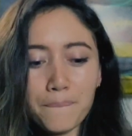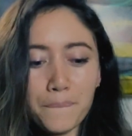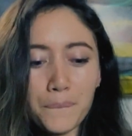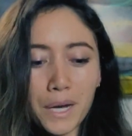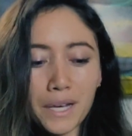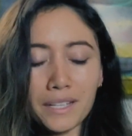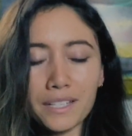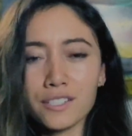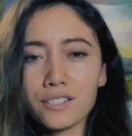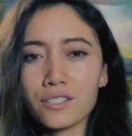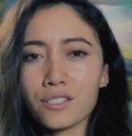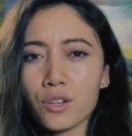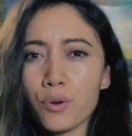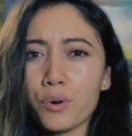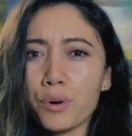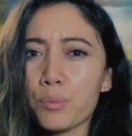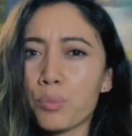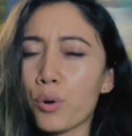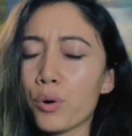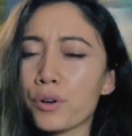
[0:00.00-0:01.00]
But it's
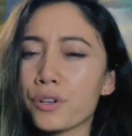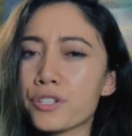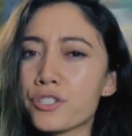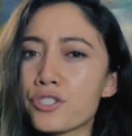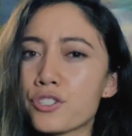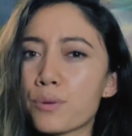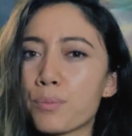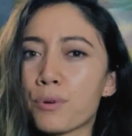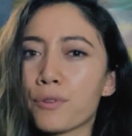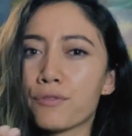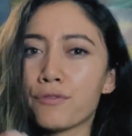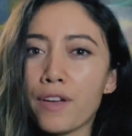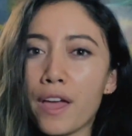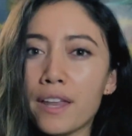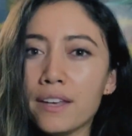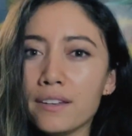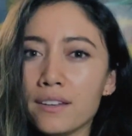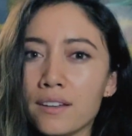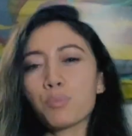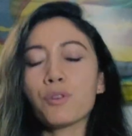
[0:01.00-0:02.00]
so important to
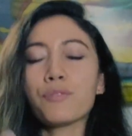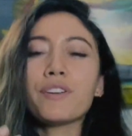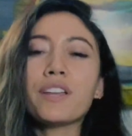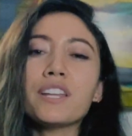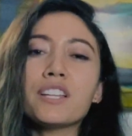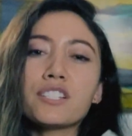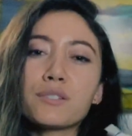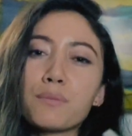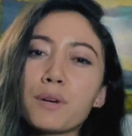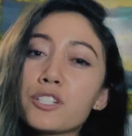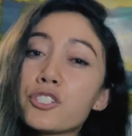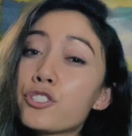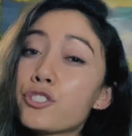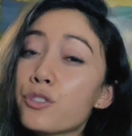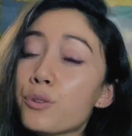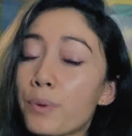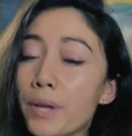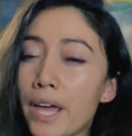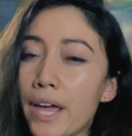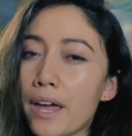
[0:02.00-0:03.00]
prevent, prevent as much
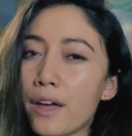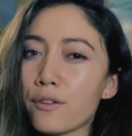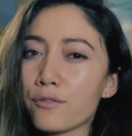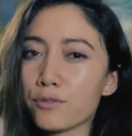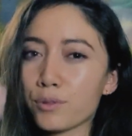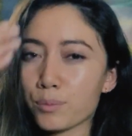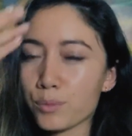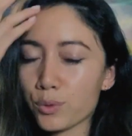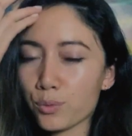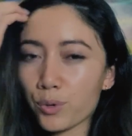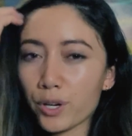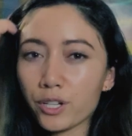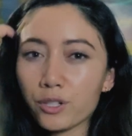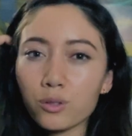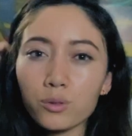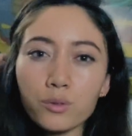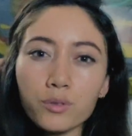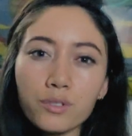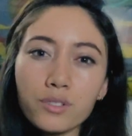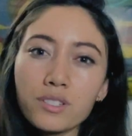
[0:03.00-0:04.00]
as you can from the
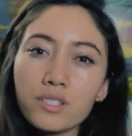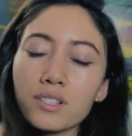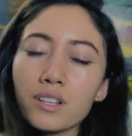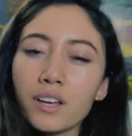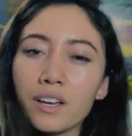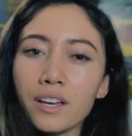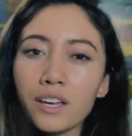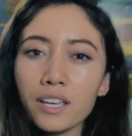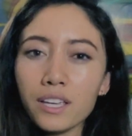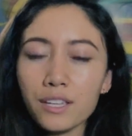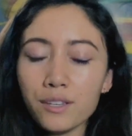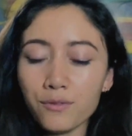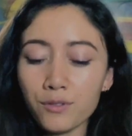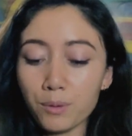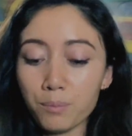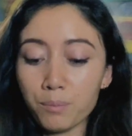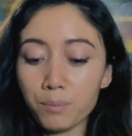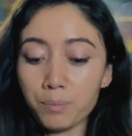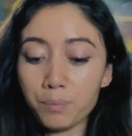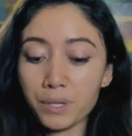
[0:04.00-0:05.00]
wrinkles
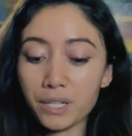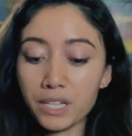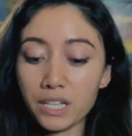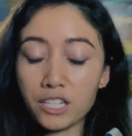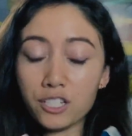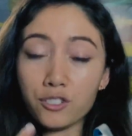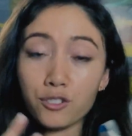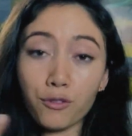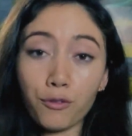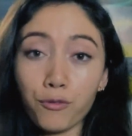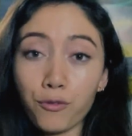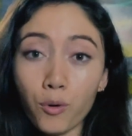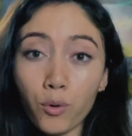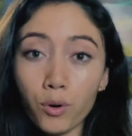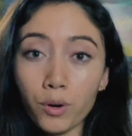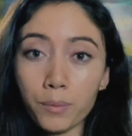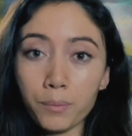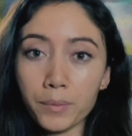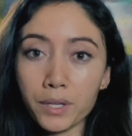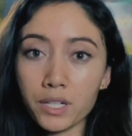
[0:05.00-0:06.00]
even beginning to
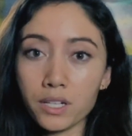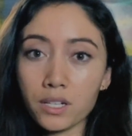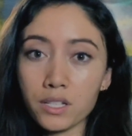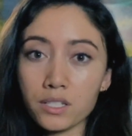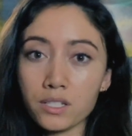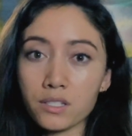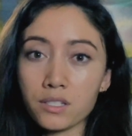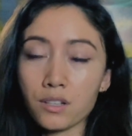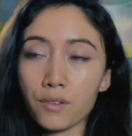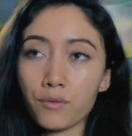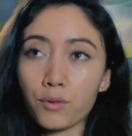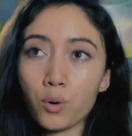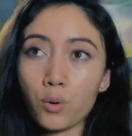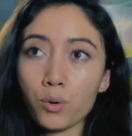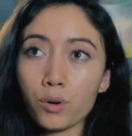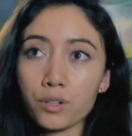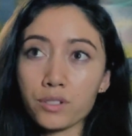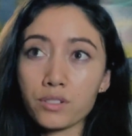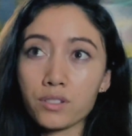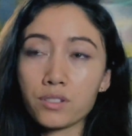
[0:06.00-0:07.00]
form because of
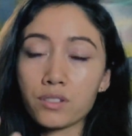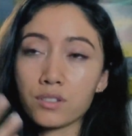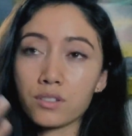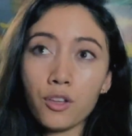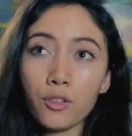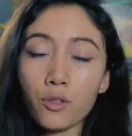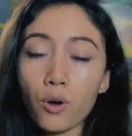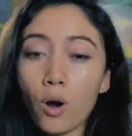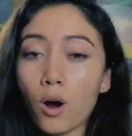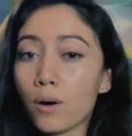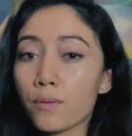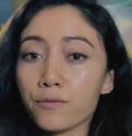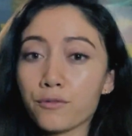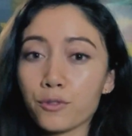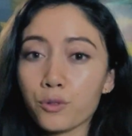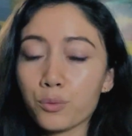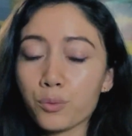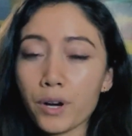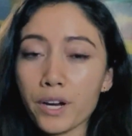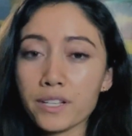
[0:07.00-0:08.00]
course the
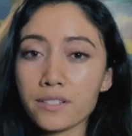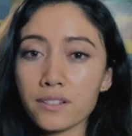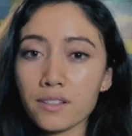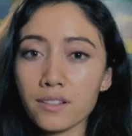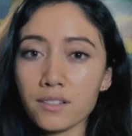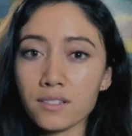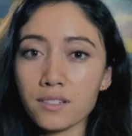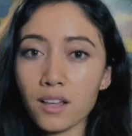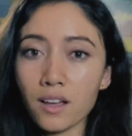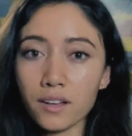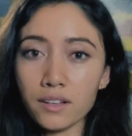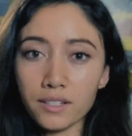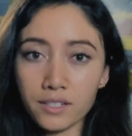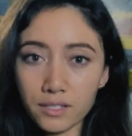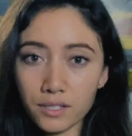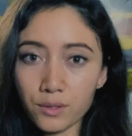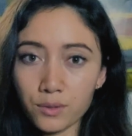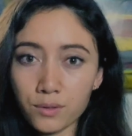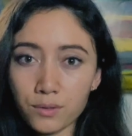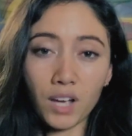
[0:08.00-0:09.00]
harmful rays of the sun
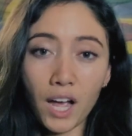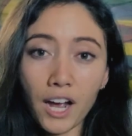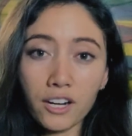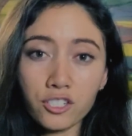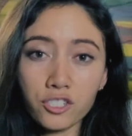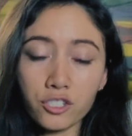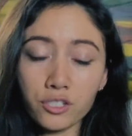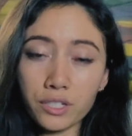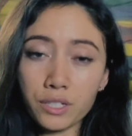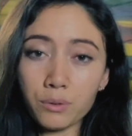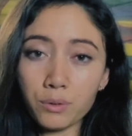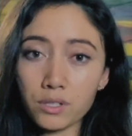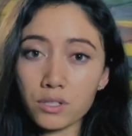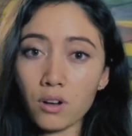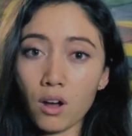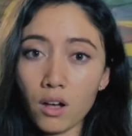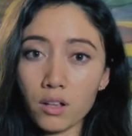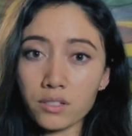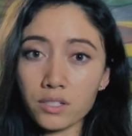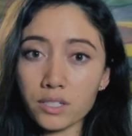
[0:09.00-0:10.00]
is actually what's
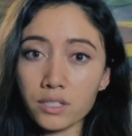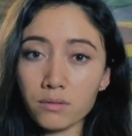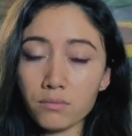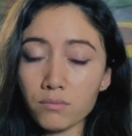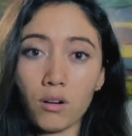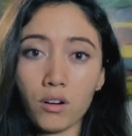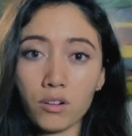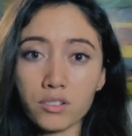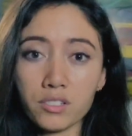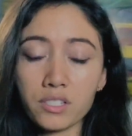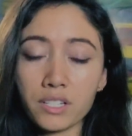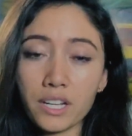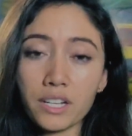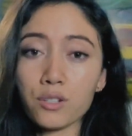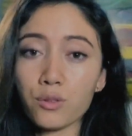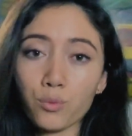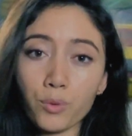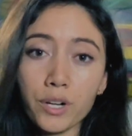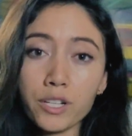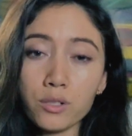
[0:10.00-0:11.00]
causing our
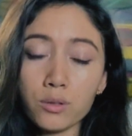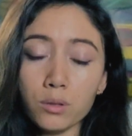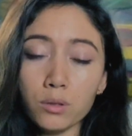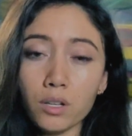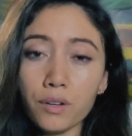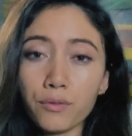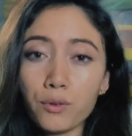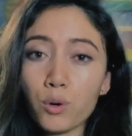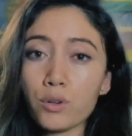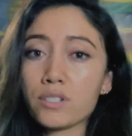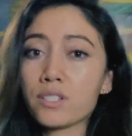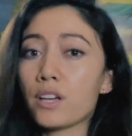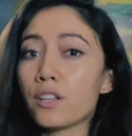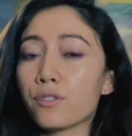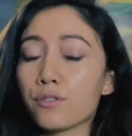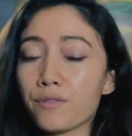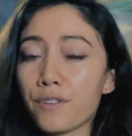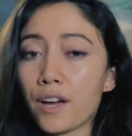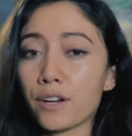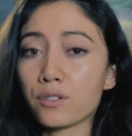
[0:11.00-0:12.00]
skin to wrinkle. Of course
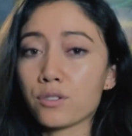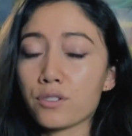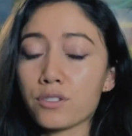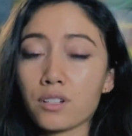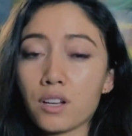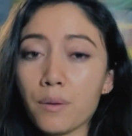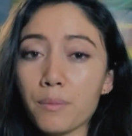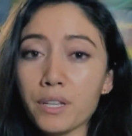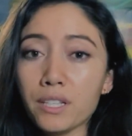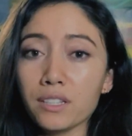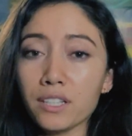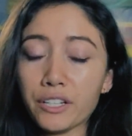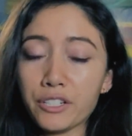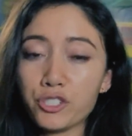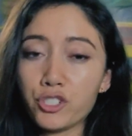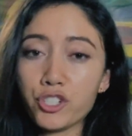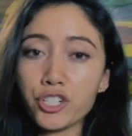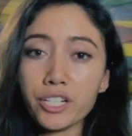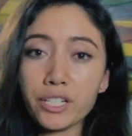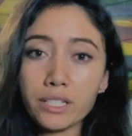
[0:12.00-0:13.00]
other factors come in
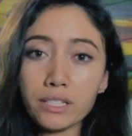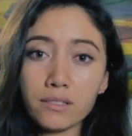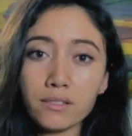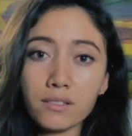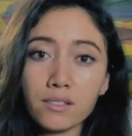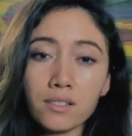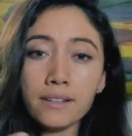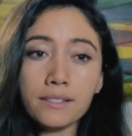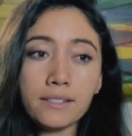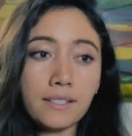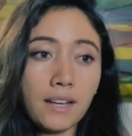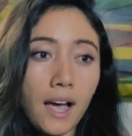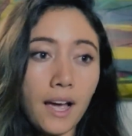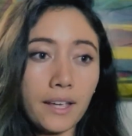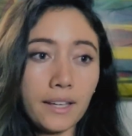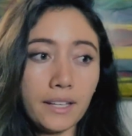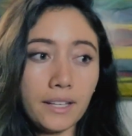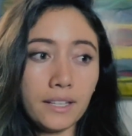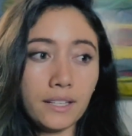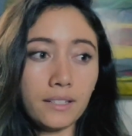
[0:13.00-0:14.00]
like genes,
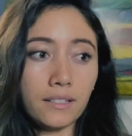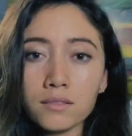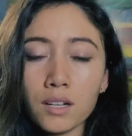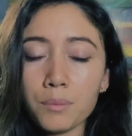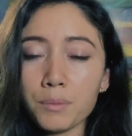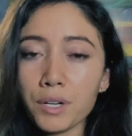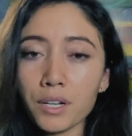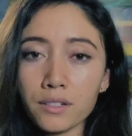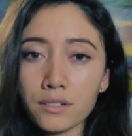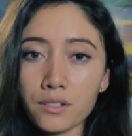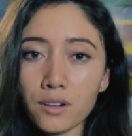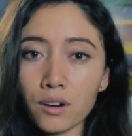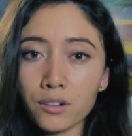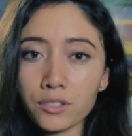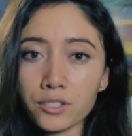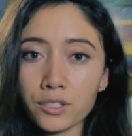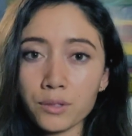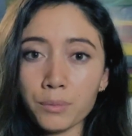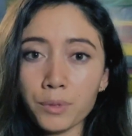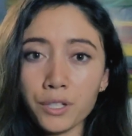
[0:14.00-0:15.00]
diet, I'm not a
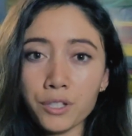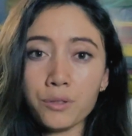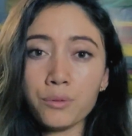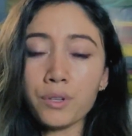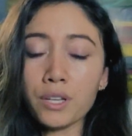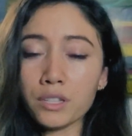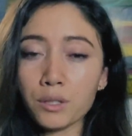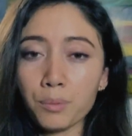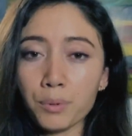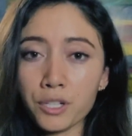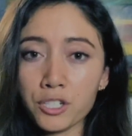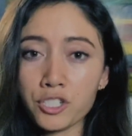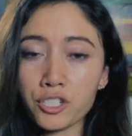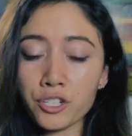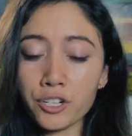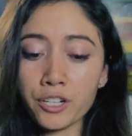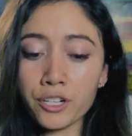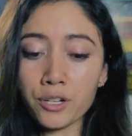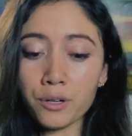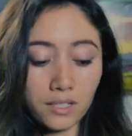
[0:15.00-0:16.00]
doctor but you get the
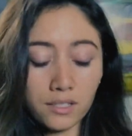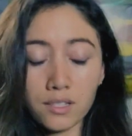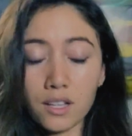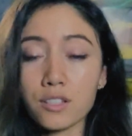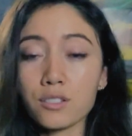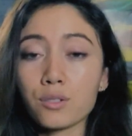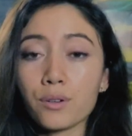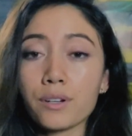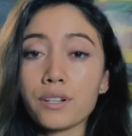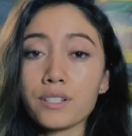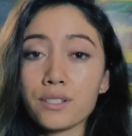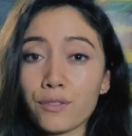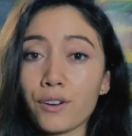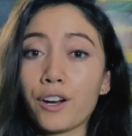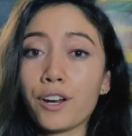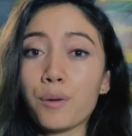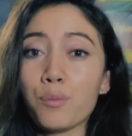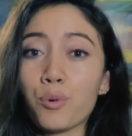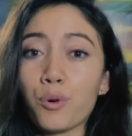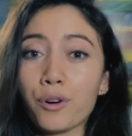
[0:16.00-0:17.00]
picture here. Sunscreen is
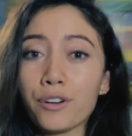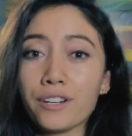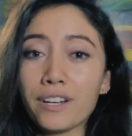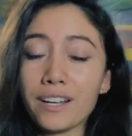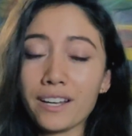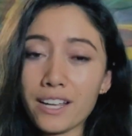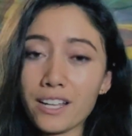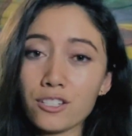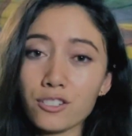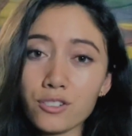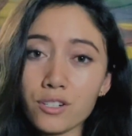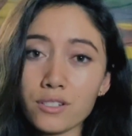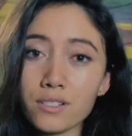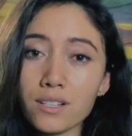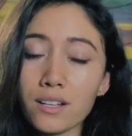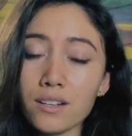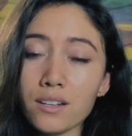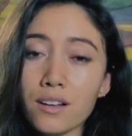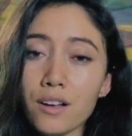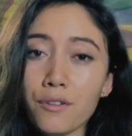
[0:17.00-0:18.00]
very important, I can't stress
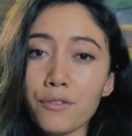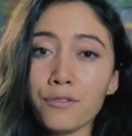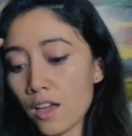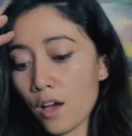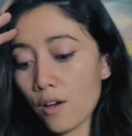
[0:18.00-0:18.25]
that enough.